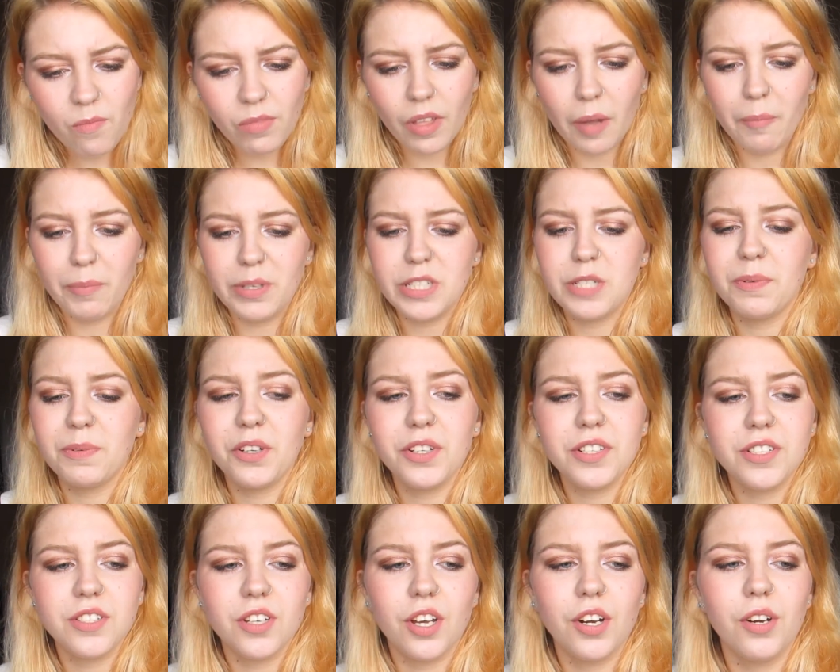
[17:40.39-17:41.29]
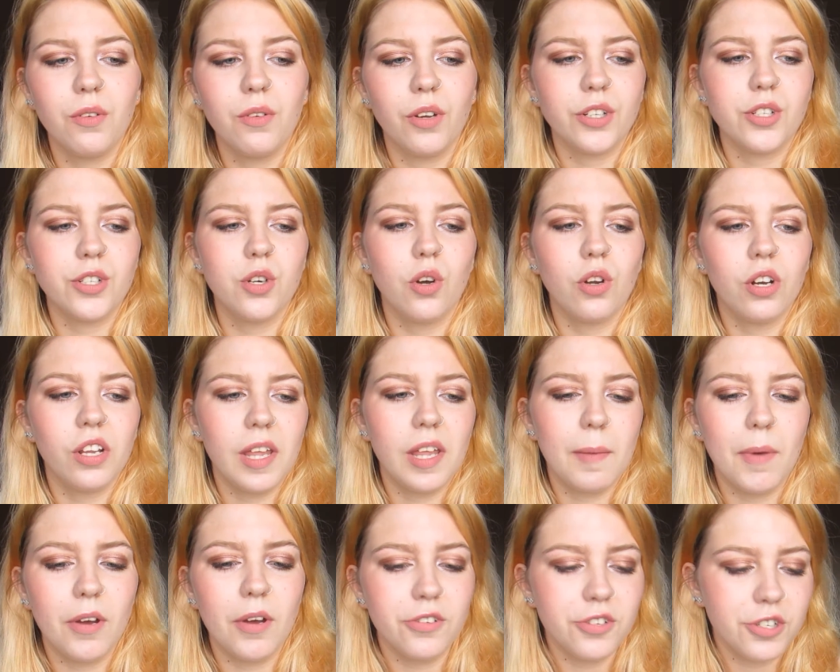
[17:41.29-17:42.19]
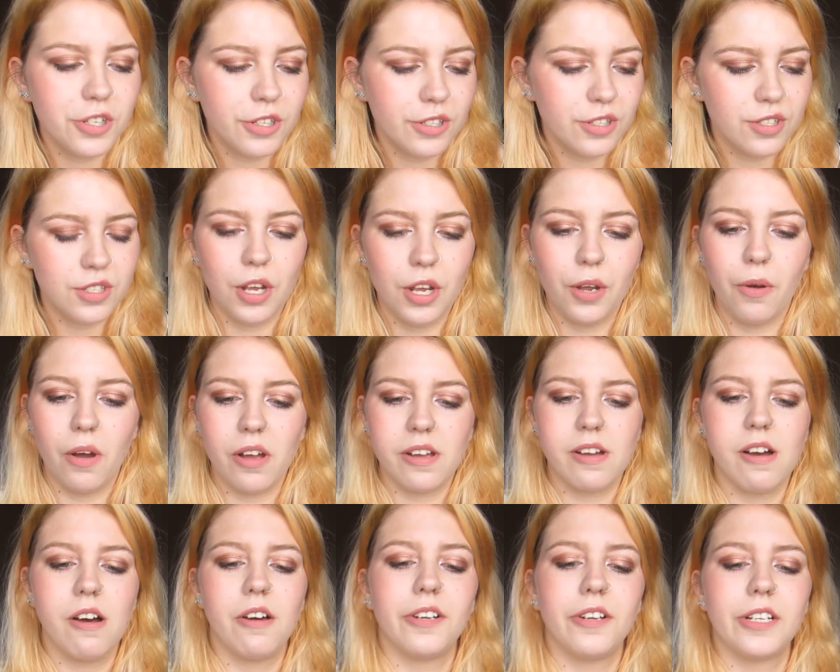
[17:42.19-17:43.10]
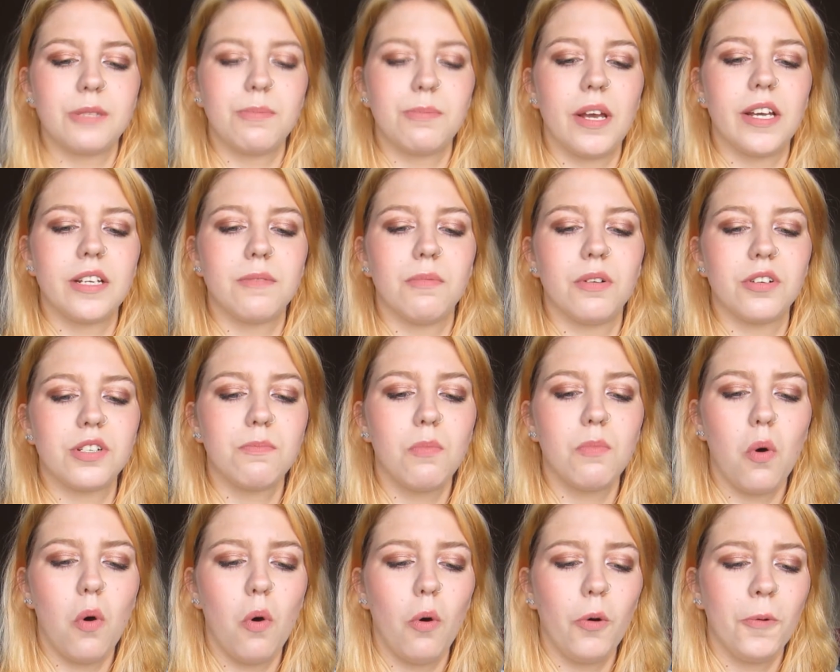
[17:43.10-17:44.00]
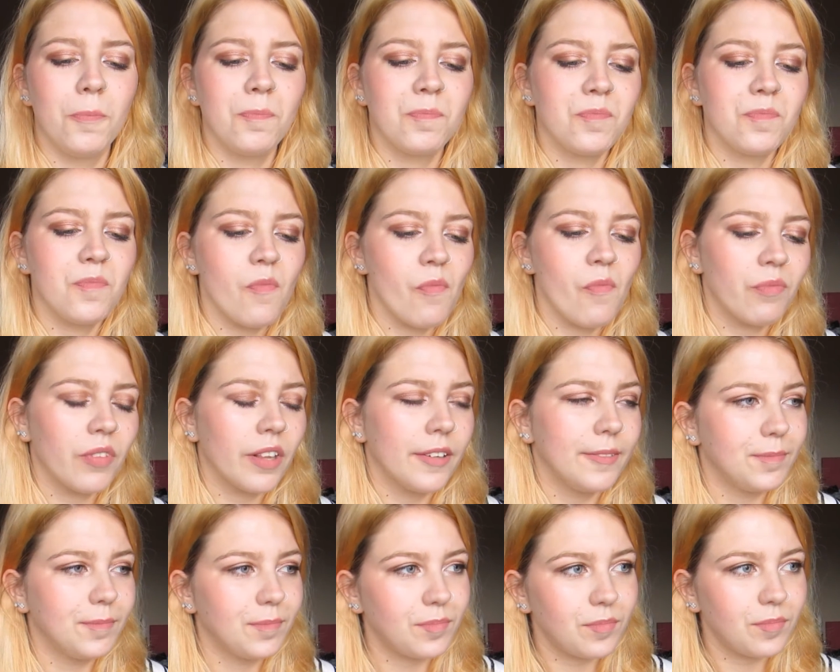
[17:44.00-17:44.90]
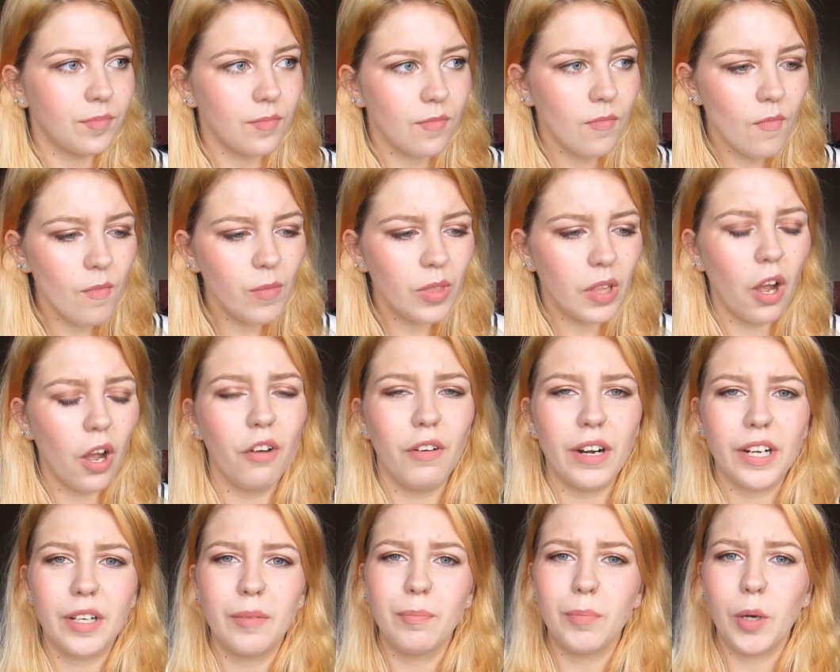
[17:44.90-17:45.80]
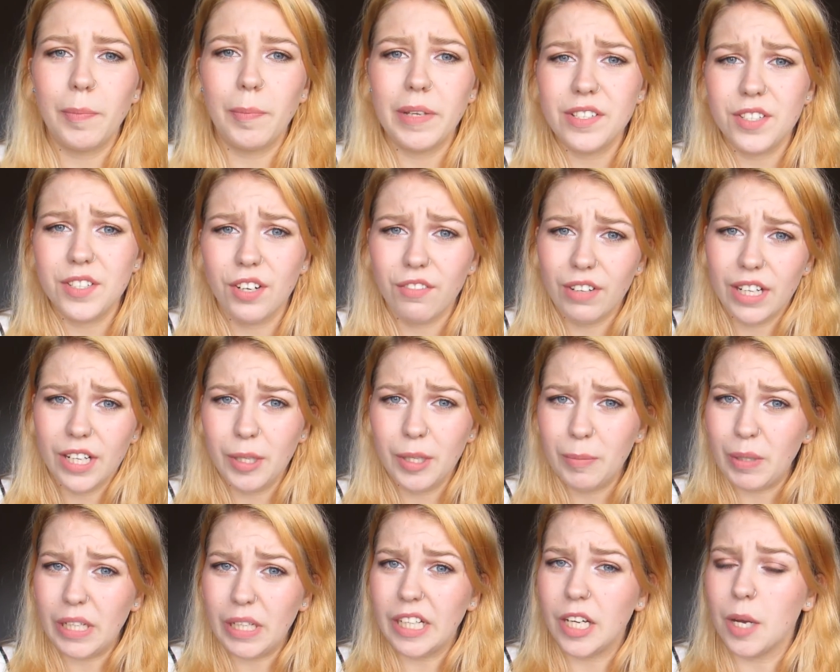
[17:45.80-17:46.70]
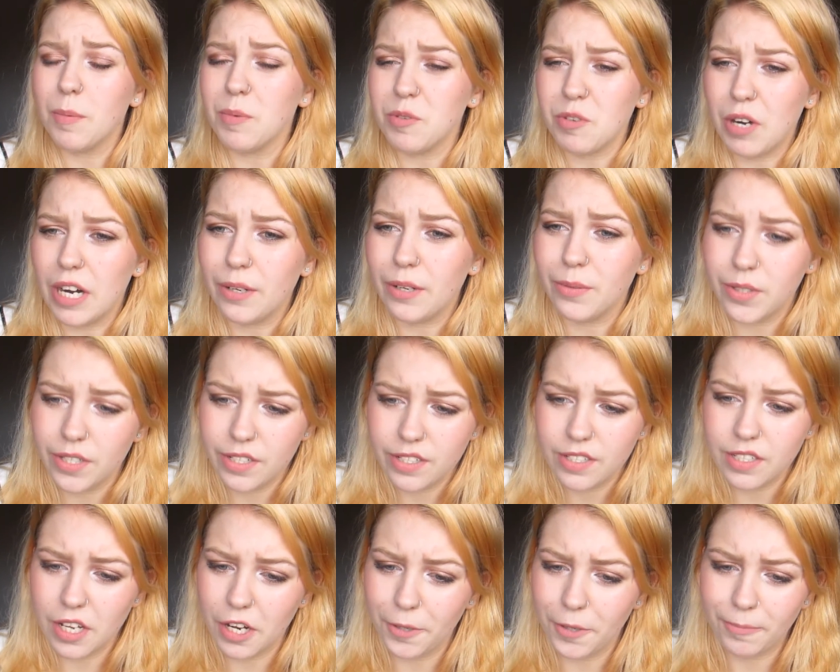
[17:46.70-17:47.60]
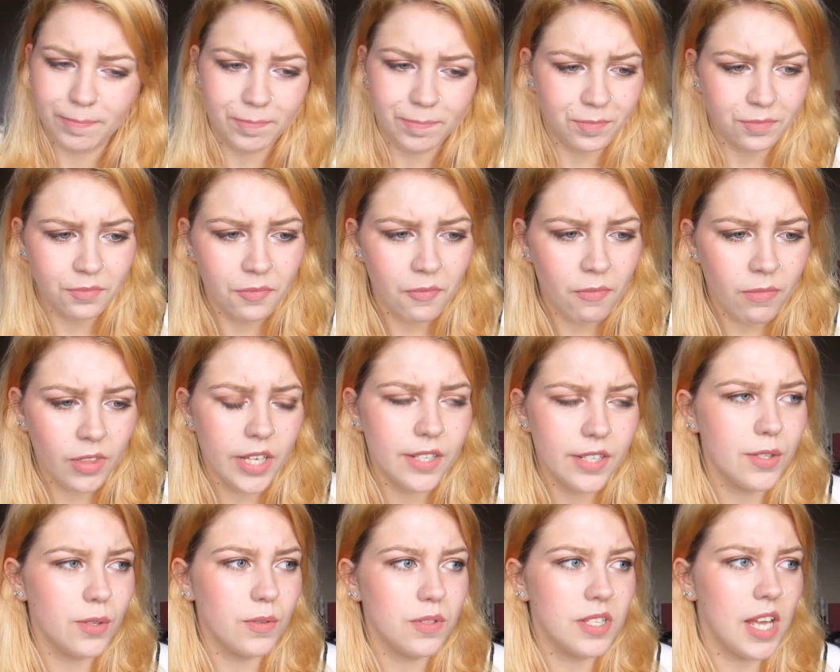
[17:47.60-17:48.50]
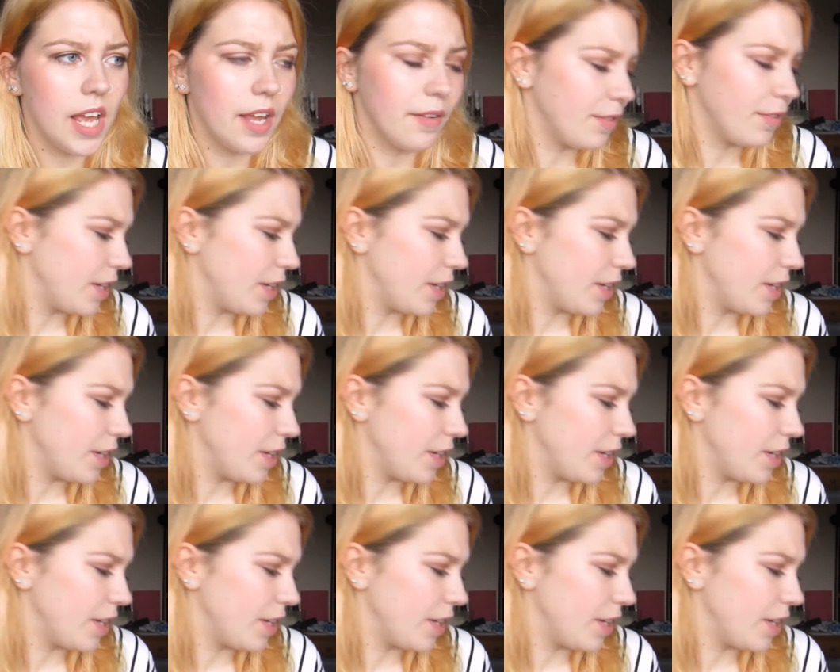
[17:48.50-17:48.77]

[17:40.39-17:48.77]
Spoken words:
But to be honest, I don't like chocolate that much, so I can't expect much more. I reckon Bobby's going to rate him when he comes round, so it's all safe.